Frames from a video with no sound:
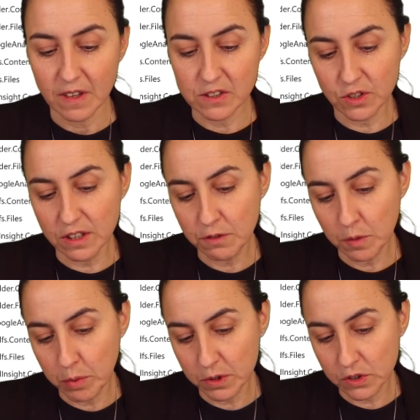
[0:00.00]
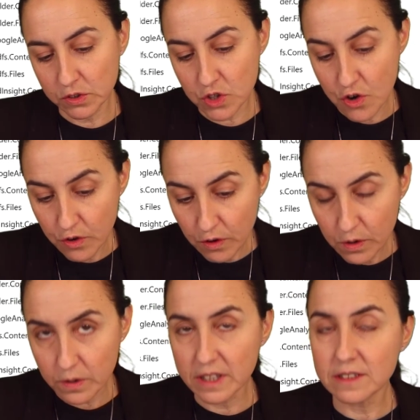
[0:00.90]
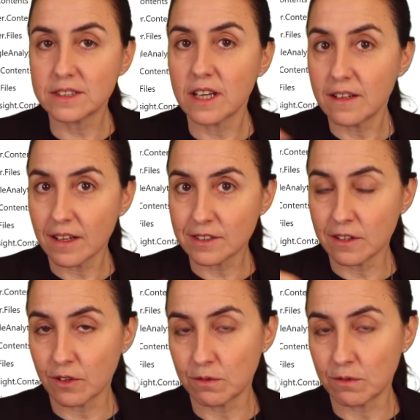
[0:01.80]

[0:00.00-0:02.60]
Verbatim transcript: So if you put true inside Excel dot